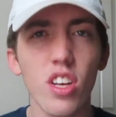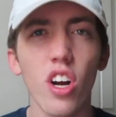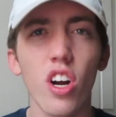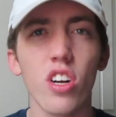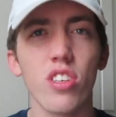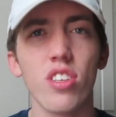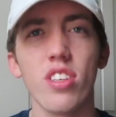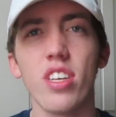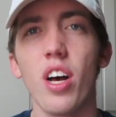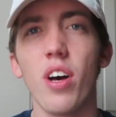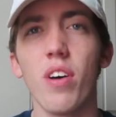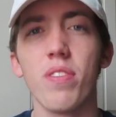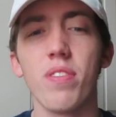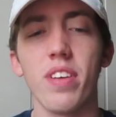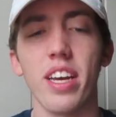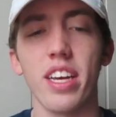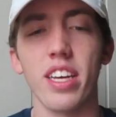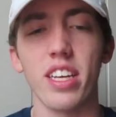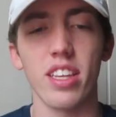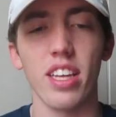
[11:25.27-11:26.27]

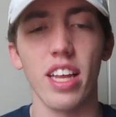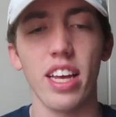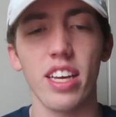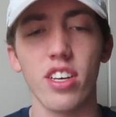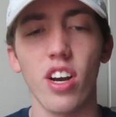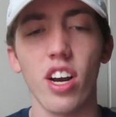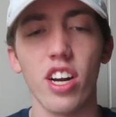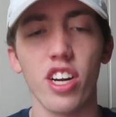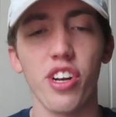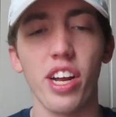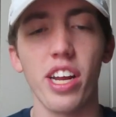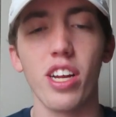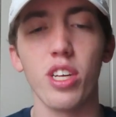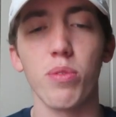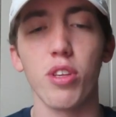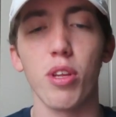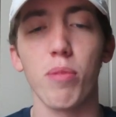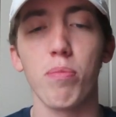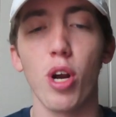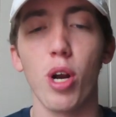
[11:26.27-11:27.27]
ourselves and that God created
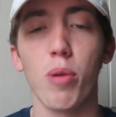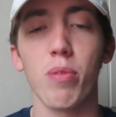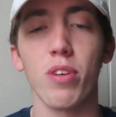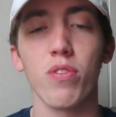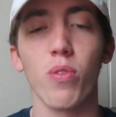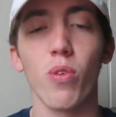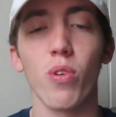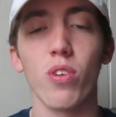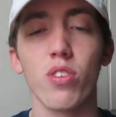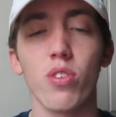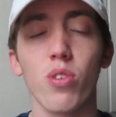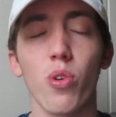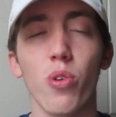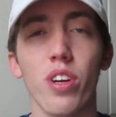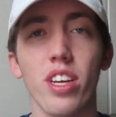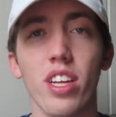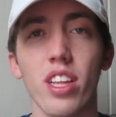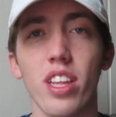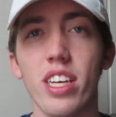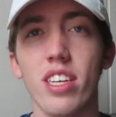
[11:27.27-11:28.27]
us with a purpose for His
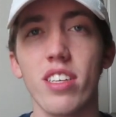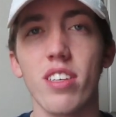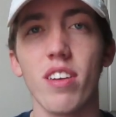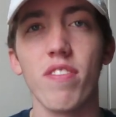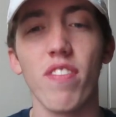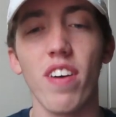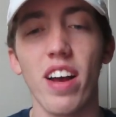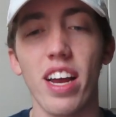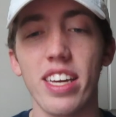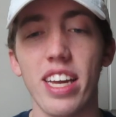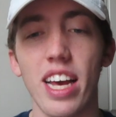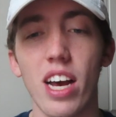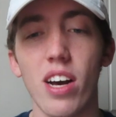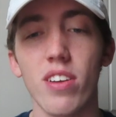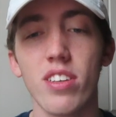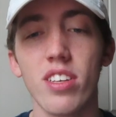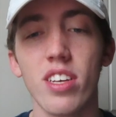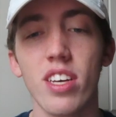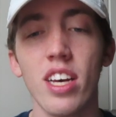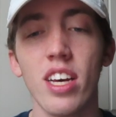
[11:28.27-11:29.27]
glory can lead us to find
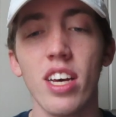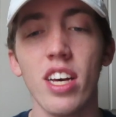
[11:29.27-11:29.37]
out